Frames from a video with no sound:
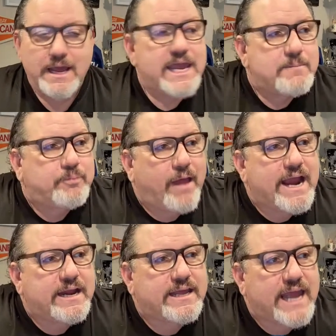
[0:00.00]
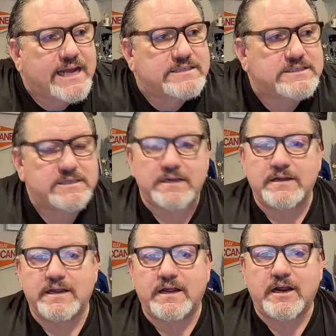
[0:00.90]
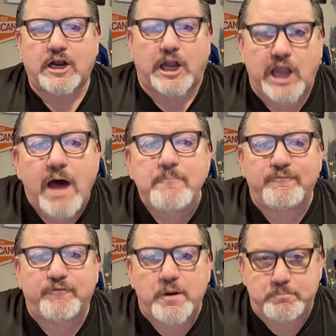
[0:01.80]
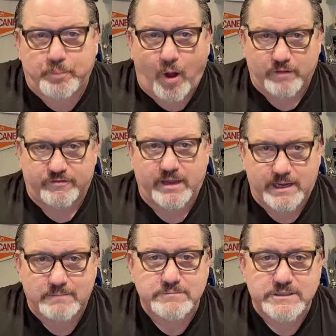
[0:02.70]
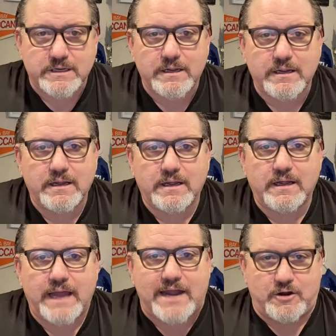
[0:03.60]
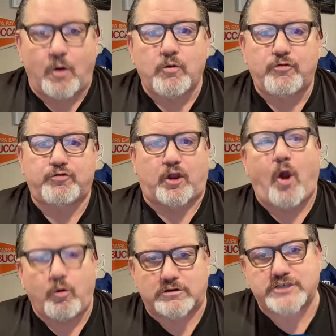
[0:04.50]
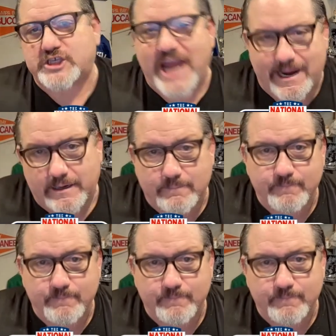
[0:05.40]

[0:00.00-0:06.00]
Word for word: He played against club football teams at North Dakota State.